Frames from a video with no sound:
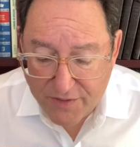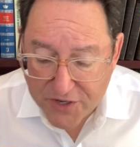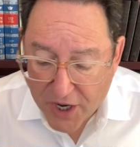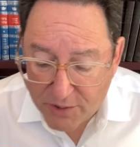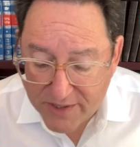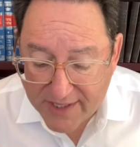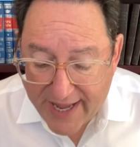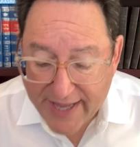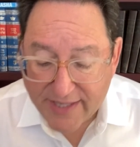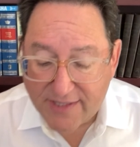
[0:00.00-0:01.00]
The Torah
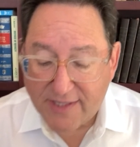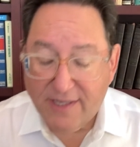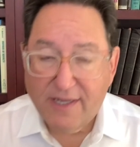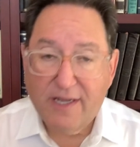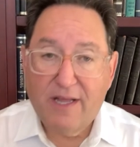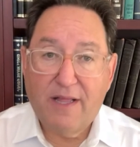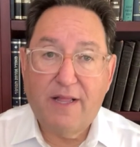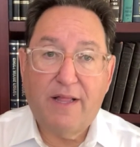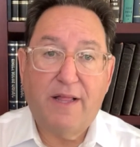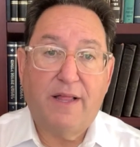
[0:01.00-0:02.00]
says
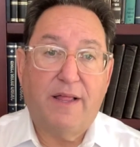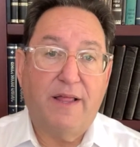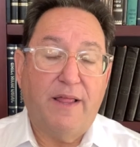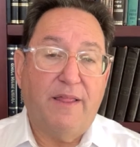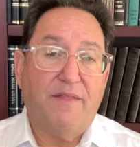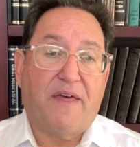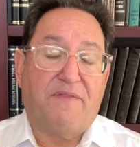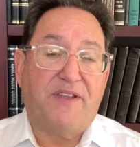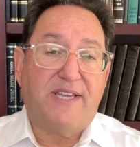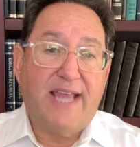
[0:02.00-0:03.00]

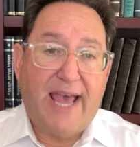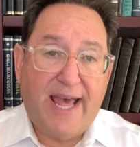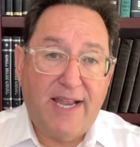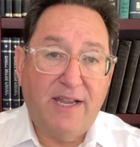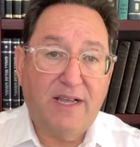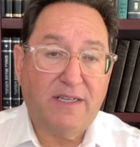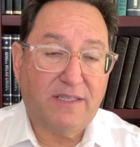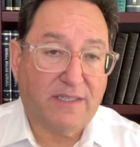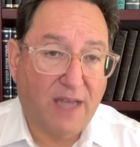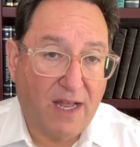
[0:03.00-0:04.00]
that the ten
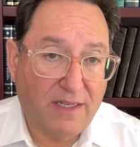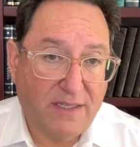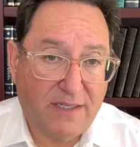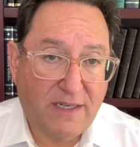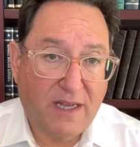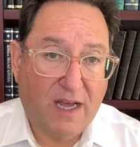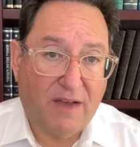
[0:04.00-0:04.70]
sons